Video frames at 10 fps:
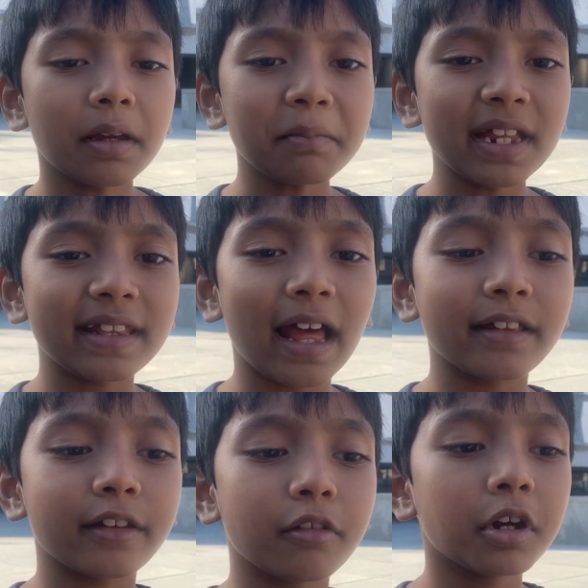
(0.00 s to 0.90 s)
Let me
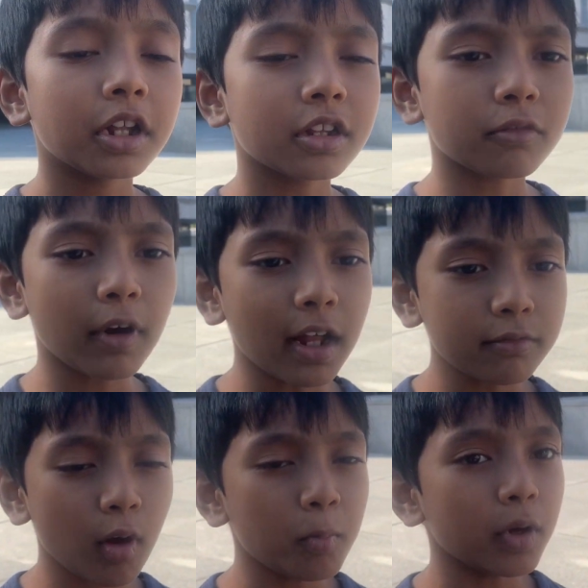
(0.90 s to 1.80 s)
tell you,
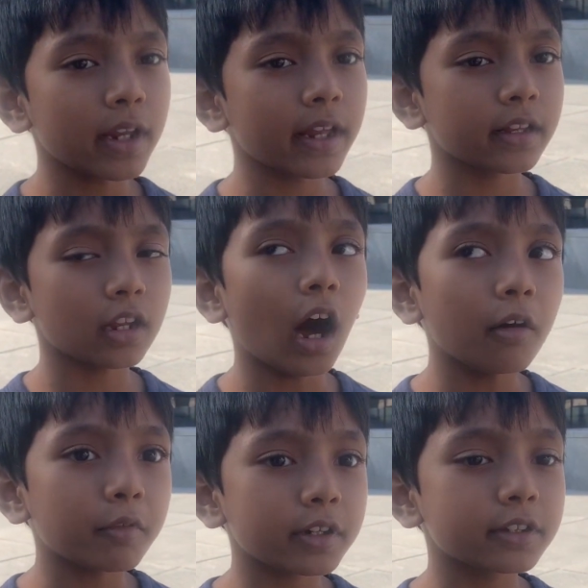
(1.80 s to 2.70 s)
Narendra Modi is
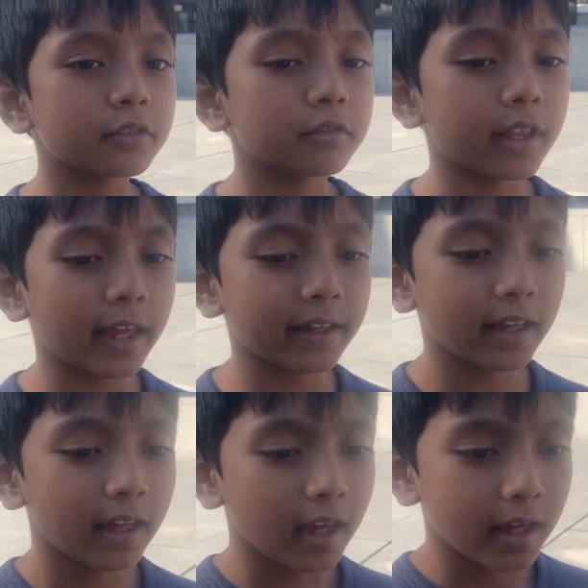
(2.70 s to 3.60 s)
not what you think.
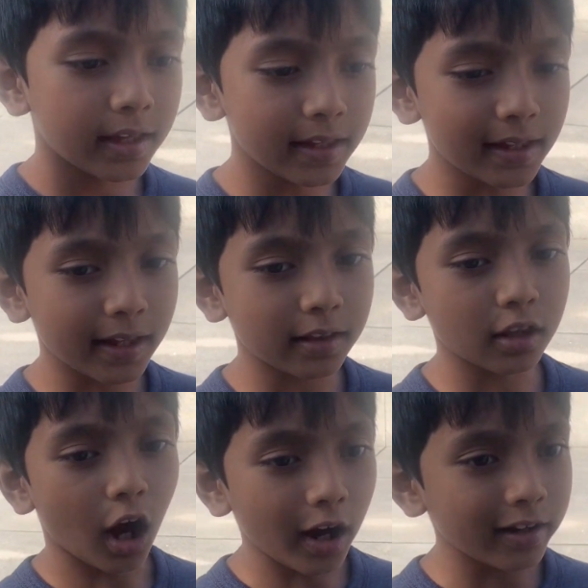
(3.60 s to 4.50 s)
He is
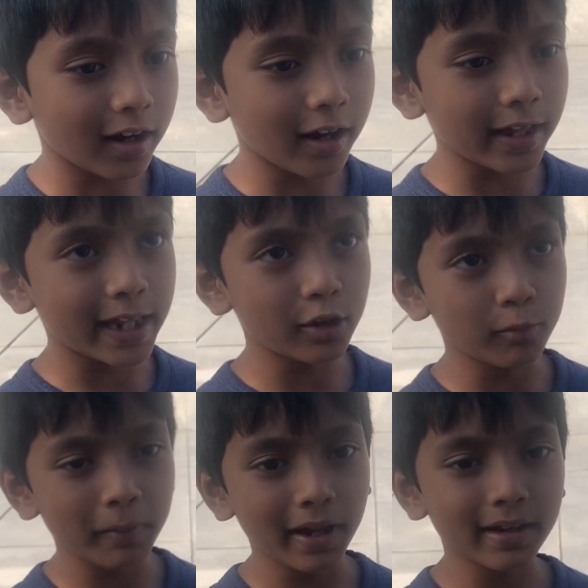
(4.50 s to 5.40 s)
not a
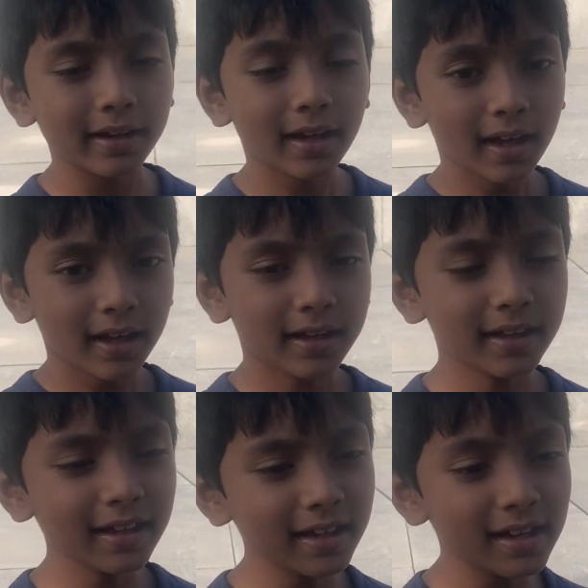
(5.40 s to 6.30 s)
human.
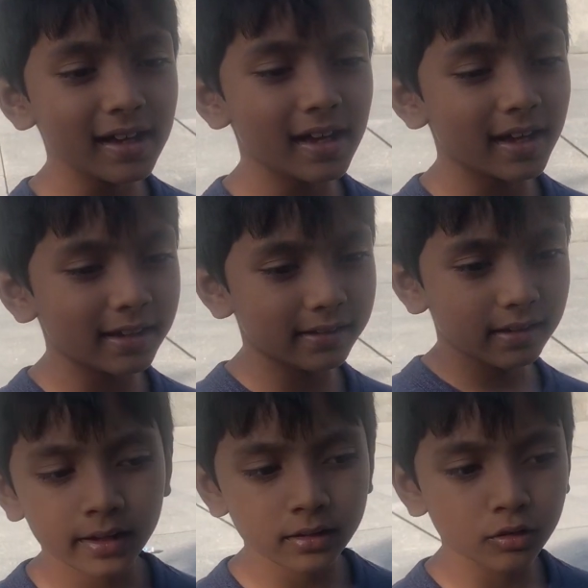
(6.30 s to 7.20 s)
He is
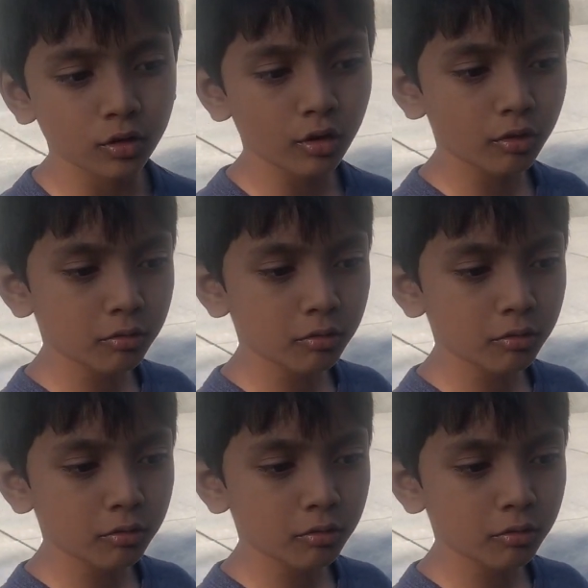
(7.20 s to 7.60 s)
Hindu.